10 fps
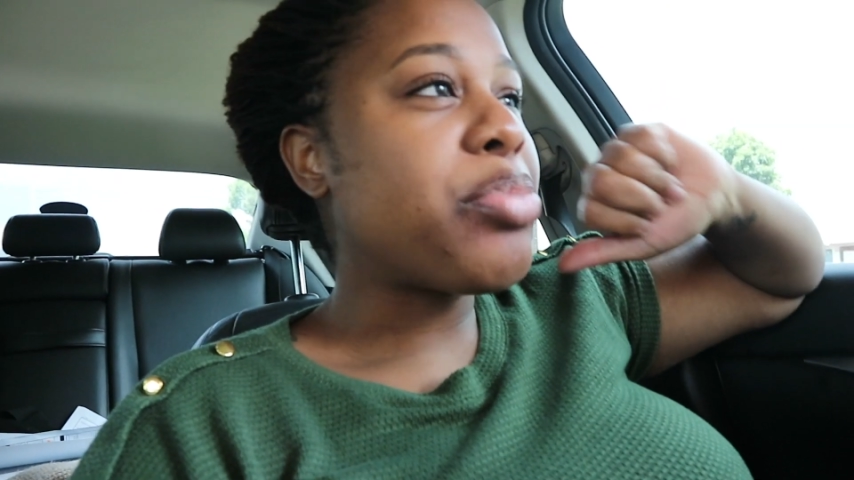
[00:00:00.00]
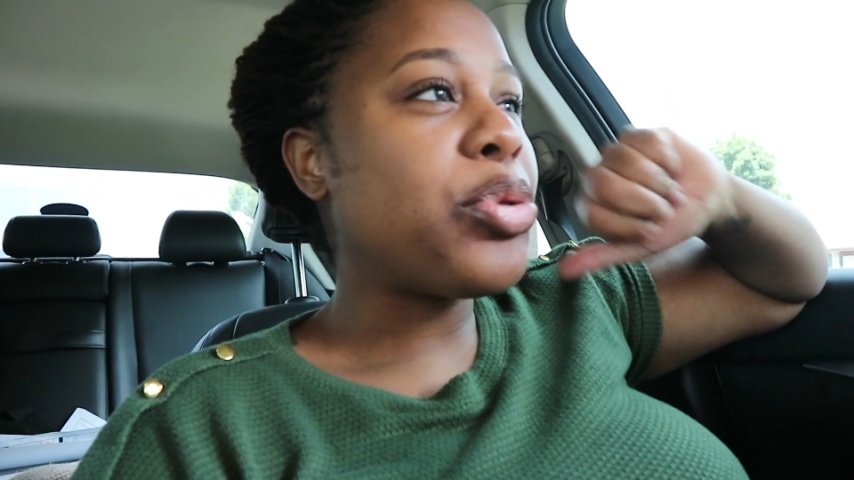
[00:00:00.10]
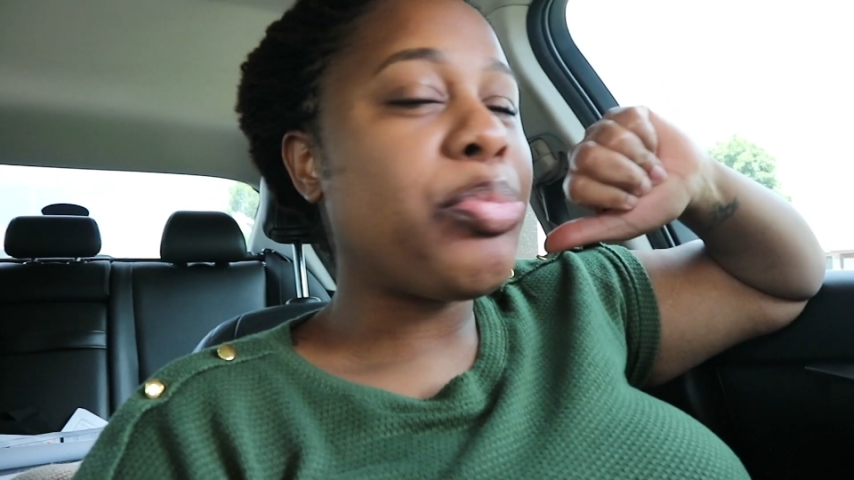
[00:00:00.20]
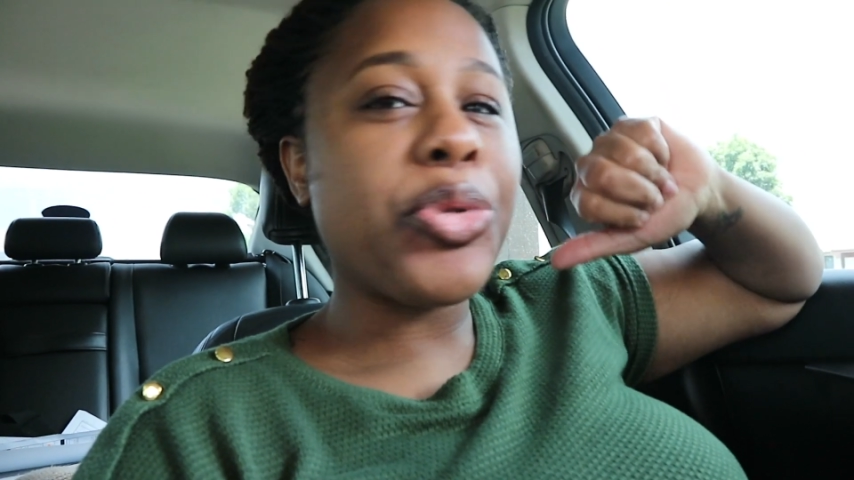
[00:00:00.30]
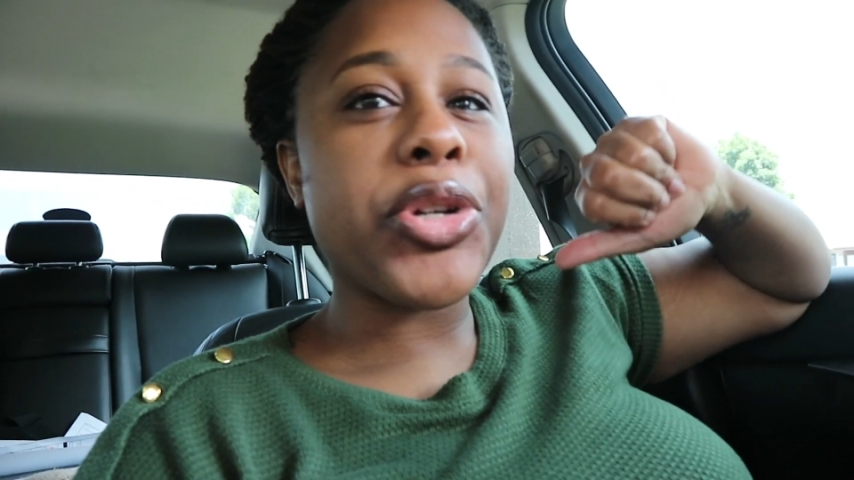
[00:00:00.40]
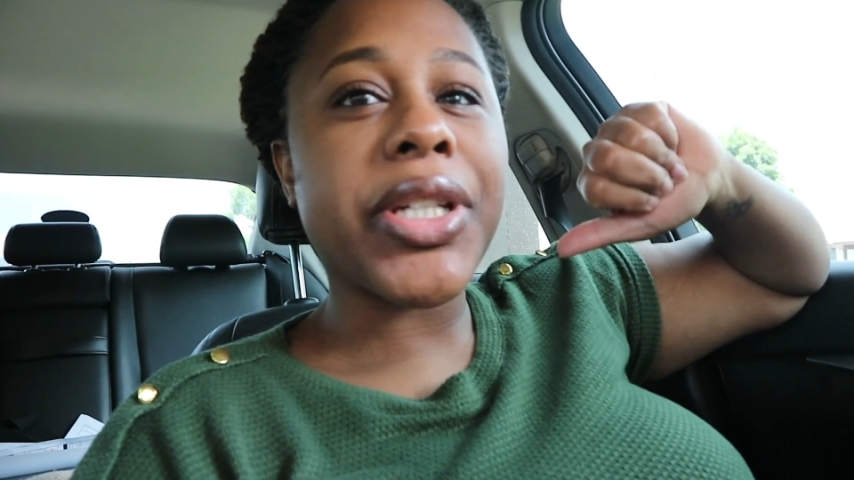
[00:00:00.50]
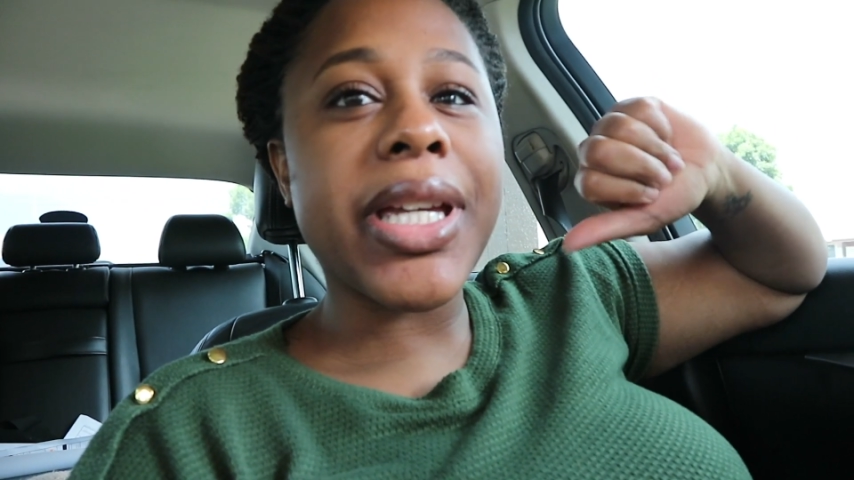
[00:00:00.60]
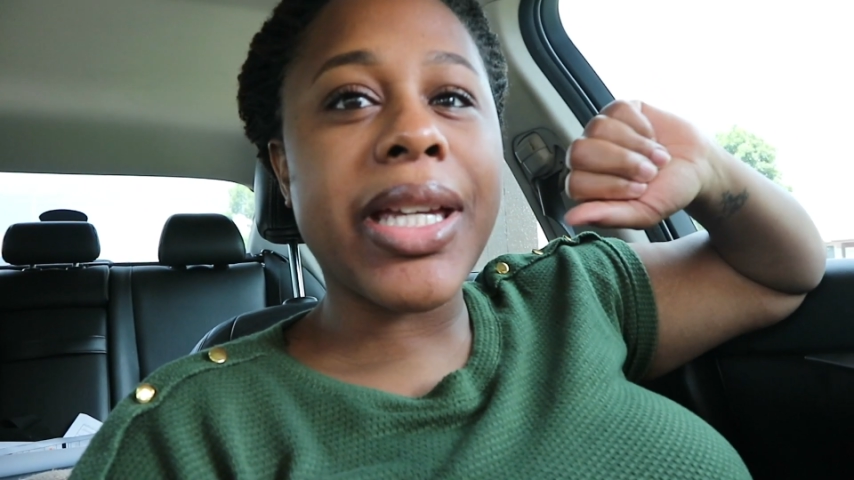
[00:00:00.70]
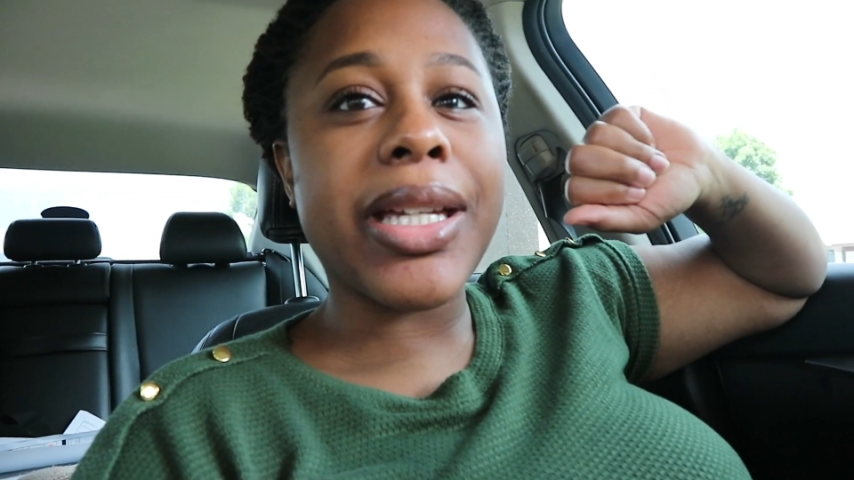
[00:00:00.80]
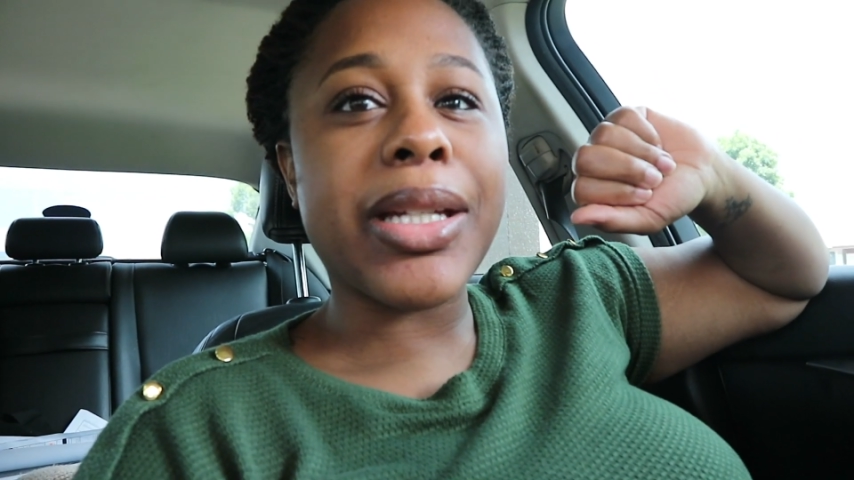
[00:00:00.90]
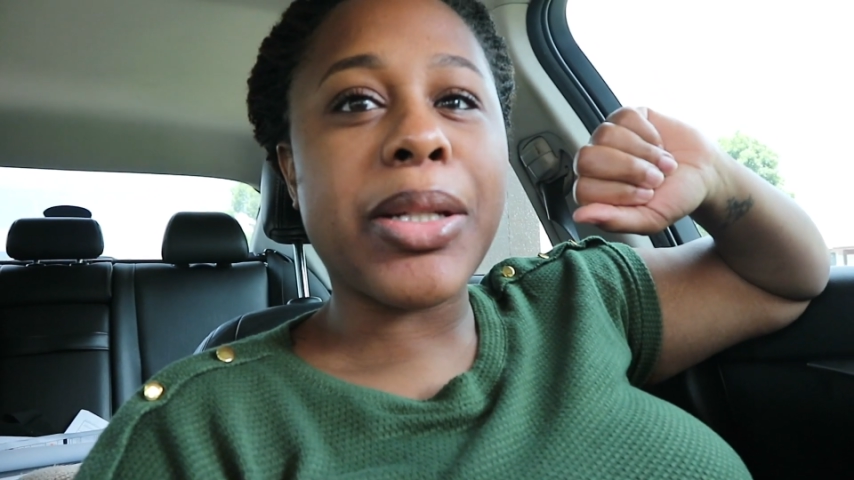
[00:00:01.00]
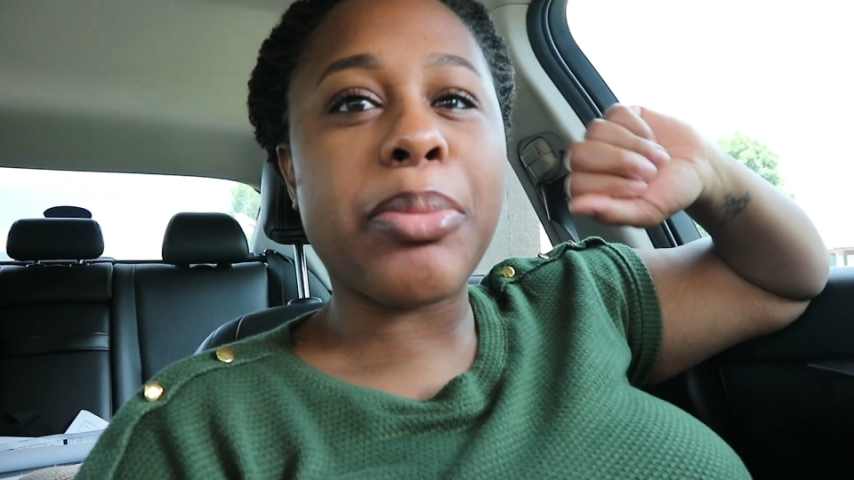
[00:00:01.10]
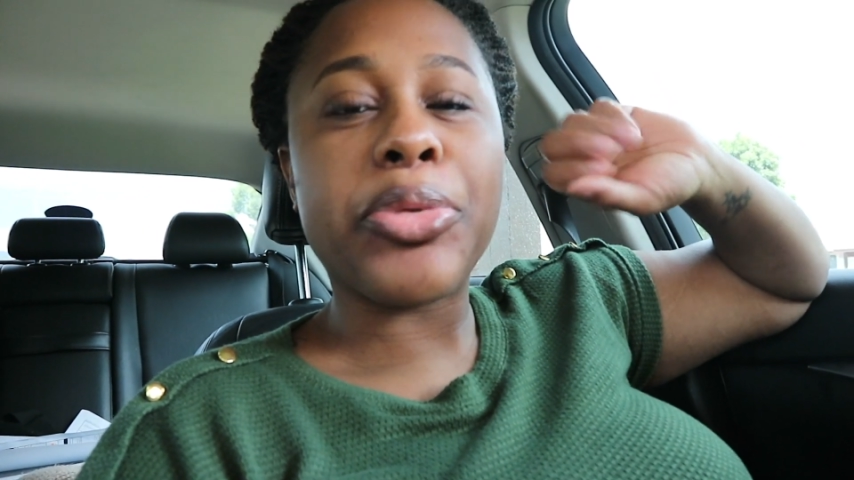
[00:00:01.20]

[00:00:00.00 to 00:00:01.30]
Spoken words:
pulled pork and